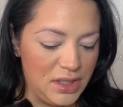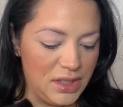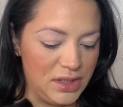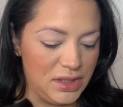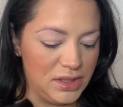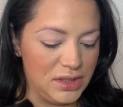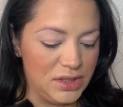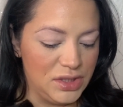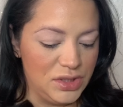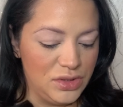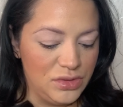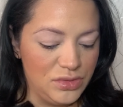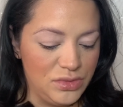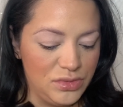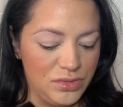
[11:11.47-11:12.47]
need
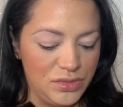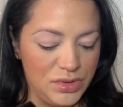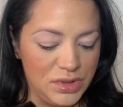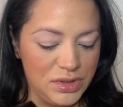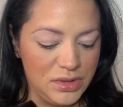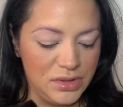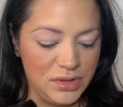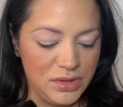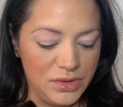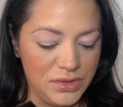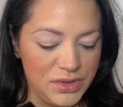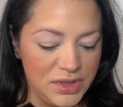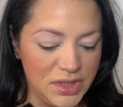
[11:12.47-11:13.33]
to use